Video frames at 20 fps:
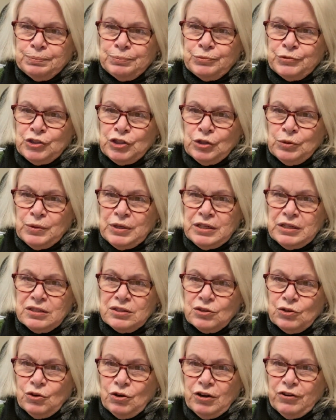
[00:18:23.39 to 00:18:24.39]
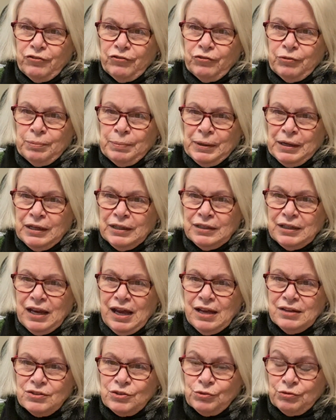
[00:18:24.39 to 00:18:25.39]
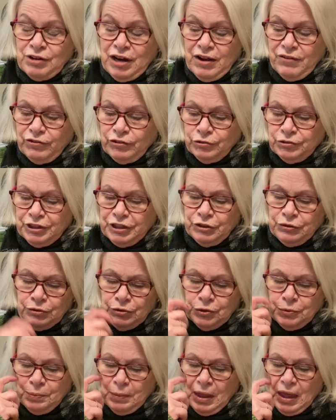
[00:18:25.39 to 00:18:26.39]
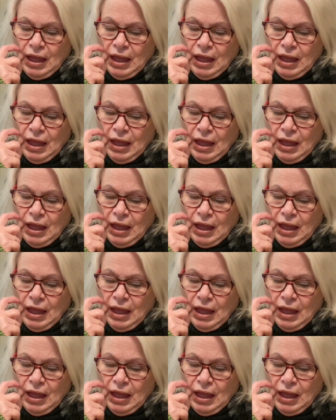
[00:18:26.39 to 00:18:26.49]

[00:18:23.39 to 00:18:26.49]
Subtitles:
Joey's Scarf Podcast Ravelry group,